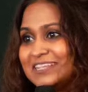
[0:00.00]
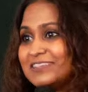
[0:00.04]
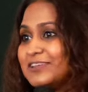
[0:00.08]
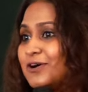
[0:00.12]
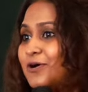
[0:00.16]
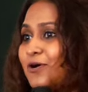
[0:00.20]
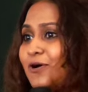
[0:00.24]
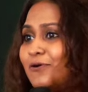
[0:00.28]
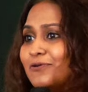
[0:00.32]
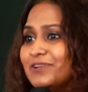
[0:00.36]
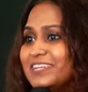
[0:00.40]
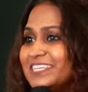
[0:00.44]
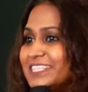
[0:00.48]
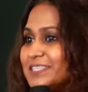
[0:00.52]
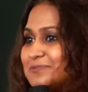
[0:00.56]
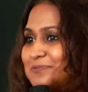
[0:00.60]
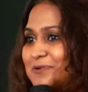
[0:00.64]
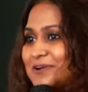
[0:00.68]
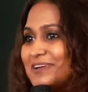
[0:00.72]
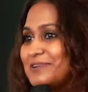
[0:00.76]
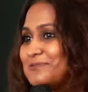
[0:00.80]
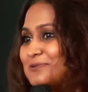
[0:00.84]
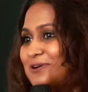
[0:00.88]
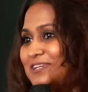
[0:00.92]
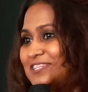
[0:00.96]
that the Holy
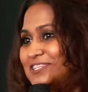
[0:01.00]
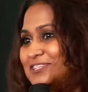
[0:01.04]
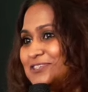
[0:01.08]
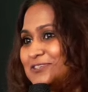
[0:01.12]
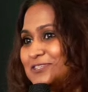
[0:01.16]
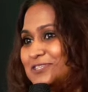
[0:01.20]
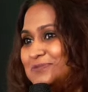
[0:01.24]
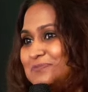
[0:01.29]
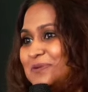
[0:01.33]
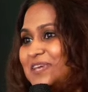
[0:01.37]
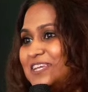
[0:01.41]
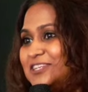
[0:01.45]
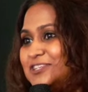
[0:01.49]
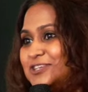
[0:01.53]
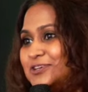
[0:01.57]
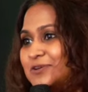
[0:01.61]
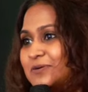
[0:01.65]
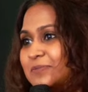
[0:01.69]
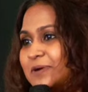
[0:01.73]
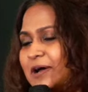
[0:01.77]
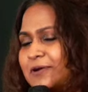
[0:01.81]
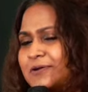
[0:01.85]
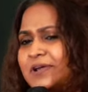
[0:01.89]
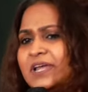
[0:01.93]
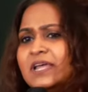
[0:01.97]
Spirit wants to speak to you
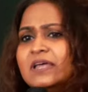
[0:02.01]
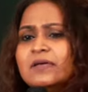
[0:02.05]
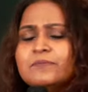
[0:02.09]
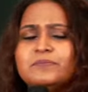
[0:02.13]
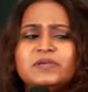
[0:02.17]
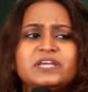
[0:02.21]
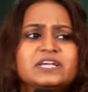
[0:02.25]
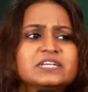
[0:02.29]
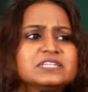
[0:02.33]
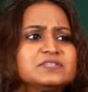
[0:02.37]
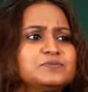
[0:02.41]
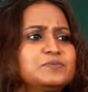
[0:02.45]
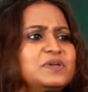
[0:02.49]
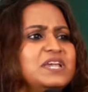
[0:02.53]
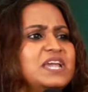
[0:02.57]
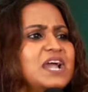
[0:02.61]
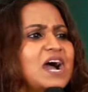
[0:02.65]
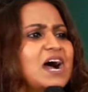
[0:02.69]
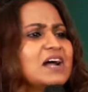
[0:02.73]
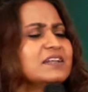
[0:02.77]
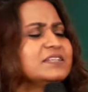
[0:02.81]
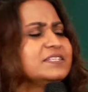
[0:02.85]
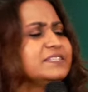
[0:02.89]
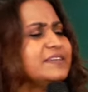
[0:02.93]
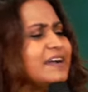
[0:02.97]
about. Because we
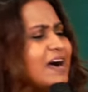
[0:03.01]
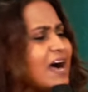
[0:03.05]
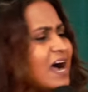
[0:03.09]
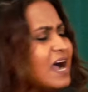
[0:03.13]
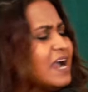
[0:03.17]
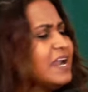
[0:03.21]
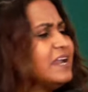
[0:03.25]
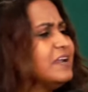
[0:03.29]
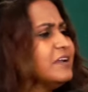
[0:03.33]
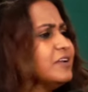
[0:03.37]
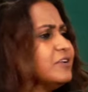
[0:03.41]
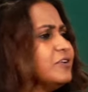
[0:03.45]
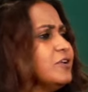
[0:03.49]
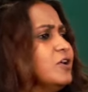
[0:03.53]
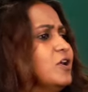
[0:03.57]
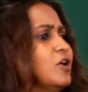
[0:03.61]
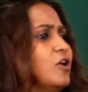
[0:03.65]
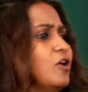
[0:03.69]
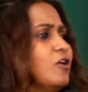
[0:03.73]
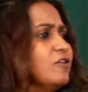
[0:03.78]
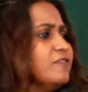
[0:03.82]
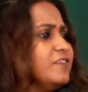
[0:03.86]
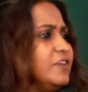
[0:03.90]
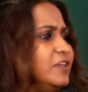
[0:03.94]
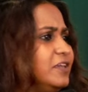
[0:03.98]
are tired
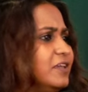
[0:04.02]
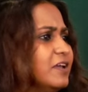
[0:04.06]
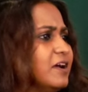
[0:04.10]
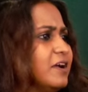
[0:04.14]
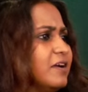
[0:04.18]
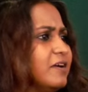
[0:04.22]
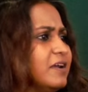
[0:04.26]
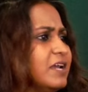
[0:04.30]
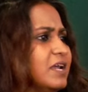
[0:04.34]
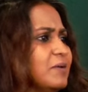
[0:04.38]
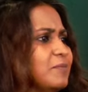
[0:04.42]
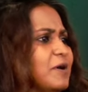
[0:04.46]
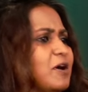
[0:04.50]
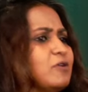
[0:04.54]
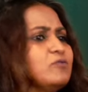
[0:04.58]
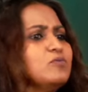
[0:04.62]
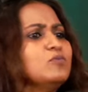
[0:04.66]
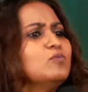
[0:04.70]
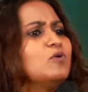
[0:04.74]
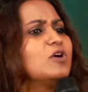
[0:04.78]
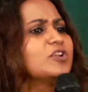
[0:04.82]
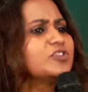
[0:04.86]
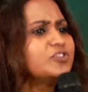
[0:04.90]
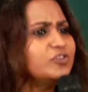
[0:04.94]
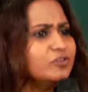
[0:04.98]
of hearing about
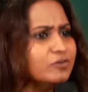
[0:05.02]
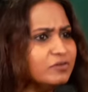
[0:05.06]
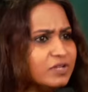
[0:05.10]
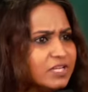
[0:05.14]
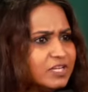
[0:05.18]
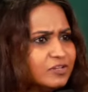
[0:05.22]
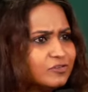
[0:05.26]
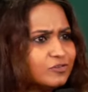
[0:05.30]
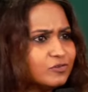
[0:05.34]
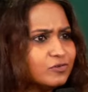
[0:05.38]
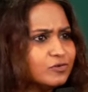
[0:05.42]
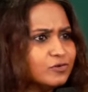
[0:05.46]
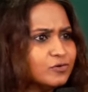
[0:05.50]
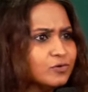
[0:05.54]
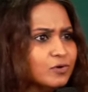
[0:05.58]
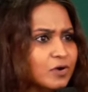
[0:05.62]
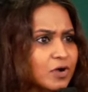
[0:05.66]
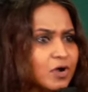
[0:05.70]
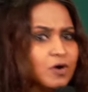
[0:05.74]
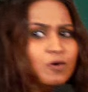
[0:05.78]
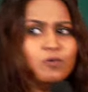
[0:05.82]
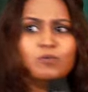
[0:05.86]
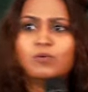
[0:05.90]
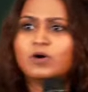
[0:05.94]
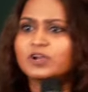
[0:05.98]
what you need to do,
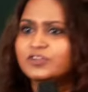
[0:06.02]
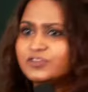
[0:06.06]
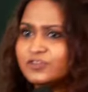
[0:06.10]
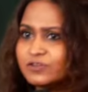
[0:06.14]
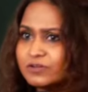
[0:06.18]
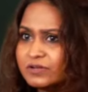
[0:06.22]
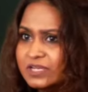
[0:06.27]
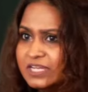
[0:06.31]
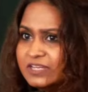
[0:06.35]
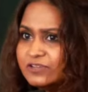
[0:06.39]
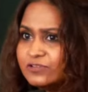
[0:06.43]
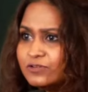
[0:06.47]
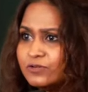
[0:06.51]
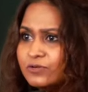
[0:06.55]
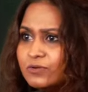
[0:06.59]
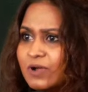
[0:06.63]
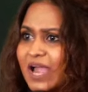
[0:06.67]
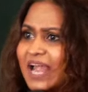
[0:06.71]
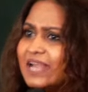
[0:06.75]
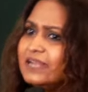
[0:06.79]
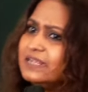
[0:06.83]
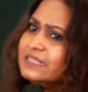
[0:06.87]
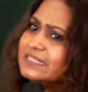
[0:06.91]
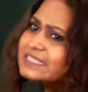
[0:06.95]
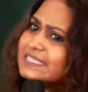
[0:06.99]
what you need to do.
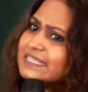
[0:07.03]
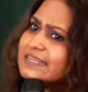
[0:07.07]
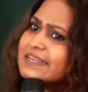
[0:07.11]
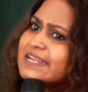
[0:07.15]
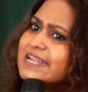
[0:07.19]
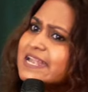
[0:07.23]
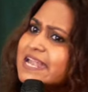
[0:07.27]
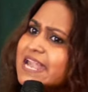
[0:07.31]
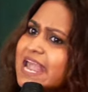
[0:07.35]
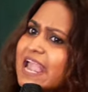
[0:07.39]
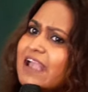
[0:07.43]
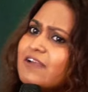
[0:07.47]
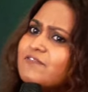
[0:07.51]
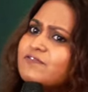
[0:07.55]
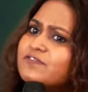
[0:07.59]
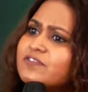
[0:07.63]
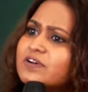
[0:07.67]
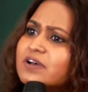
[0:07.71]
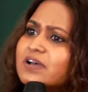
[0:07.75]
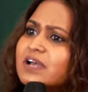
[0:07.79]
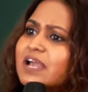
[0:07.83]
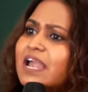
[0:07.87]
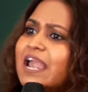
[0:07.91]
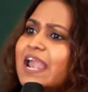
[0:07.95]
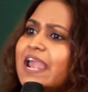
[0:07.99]
And it's a
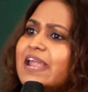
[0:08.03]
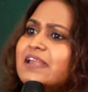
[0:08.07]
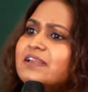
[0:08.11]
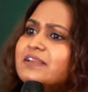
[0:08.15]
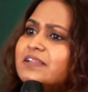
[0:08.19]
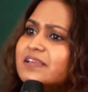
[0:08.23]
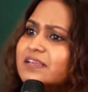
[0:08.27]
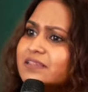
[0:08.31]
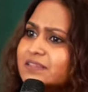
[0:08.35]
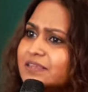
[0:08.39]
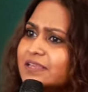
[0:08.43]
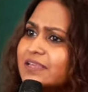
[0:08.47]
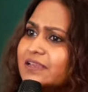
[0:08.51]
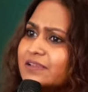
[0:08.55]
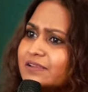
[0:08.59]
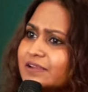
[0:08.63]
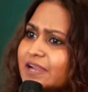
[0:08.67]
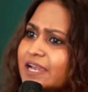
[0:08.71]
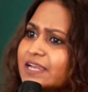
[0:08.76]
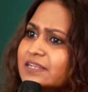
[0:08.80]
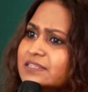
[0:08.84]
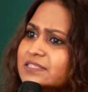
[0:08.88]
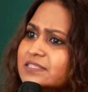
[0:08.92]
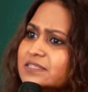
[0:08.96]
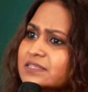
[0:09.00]
never ending thing,
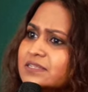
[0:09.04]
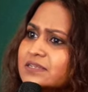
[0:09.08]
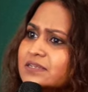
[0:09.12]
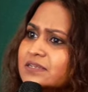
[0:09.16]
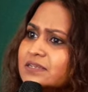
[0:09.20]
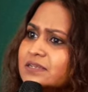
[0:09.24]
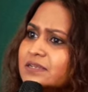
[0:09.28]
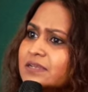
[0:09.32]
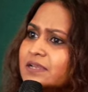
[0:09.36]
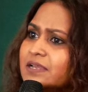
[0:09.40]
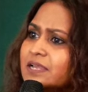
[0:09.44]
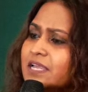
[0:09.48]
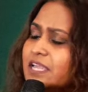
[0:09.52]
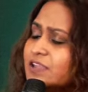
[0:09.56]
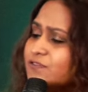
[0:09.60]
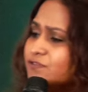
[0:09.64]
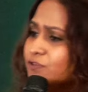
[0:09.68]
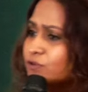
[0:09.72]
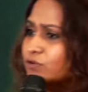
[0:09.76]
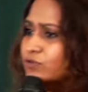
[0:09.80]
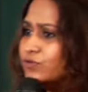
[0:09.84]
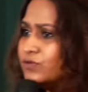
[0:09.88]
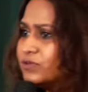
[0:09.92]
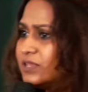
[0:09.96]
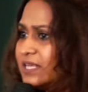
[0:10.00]
right? If
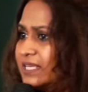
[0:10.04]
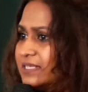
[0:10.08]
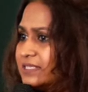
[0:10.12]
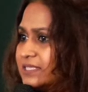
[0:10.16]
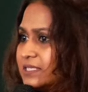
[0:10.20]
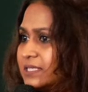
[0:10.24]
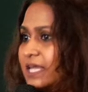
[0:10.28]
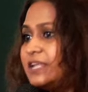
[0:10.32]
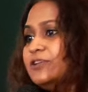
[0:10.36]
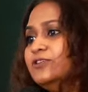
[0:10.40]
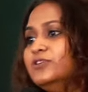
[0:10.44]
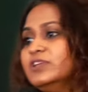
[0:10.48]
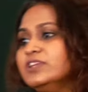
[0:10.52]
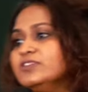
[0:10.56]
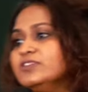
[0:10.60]
you do this, then you